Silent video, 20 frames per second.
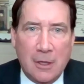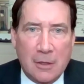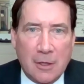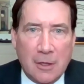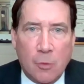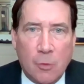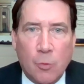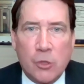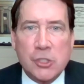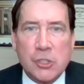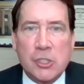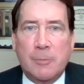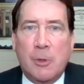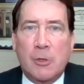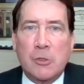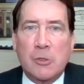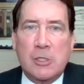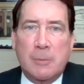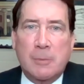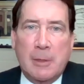that we're
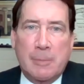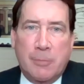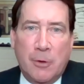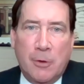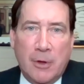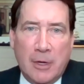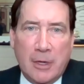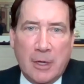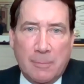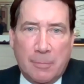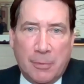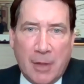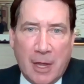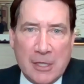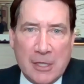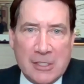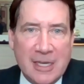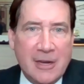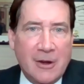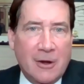supposed to be putting in
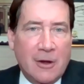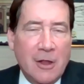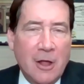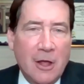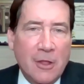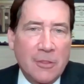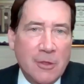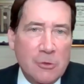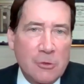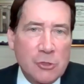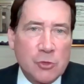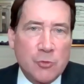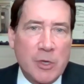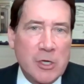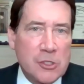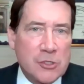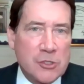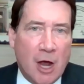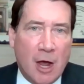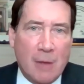place here. Those
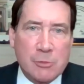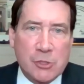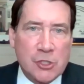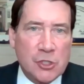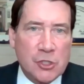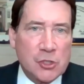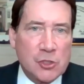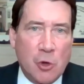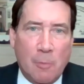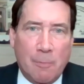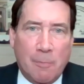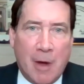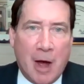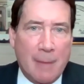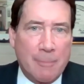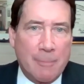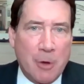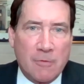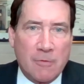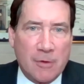green jobs just don't
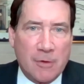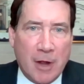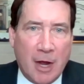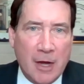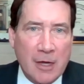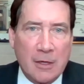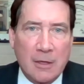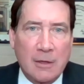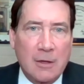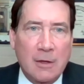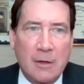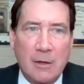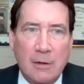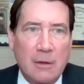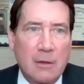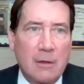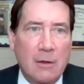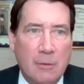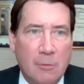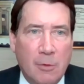pop overnight.
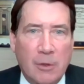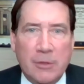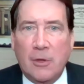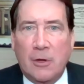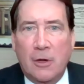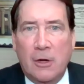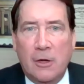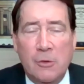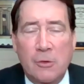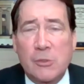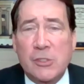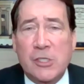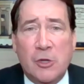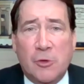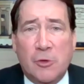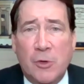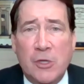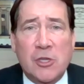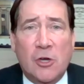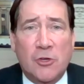What they're going to do is
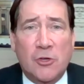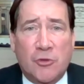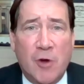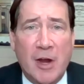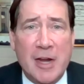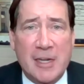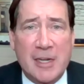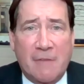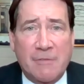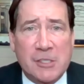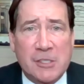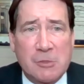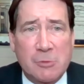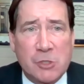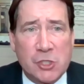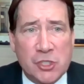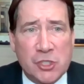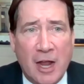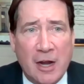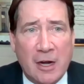increase our trade deficit
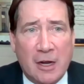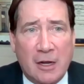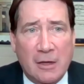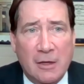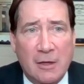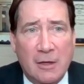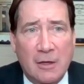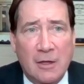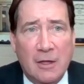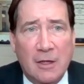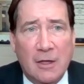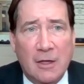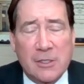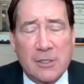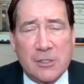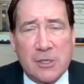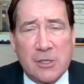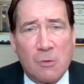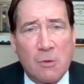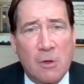with China.
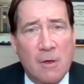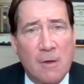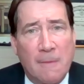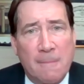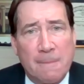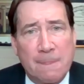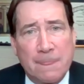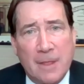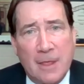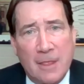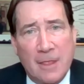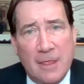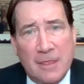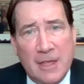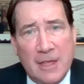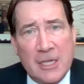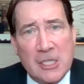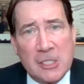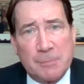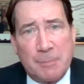So
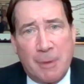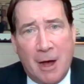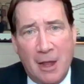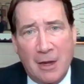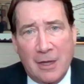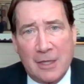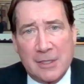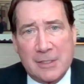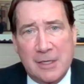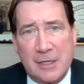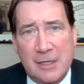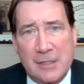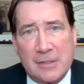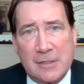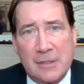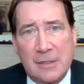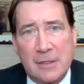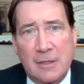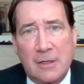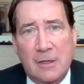these
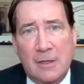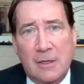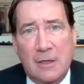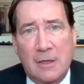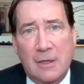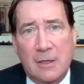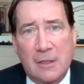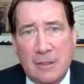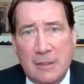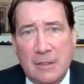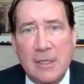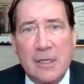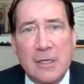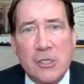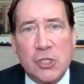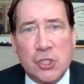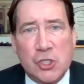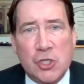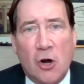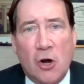policies
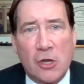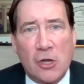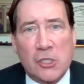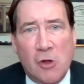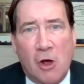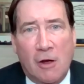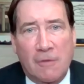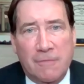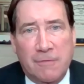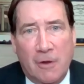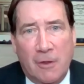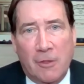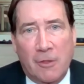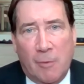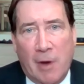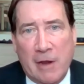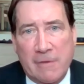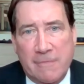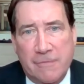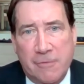didn't start us off on the
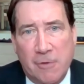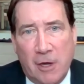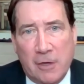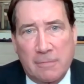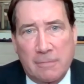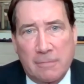right foot.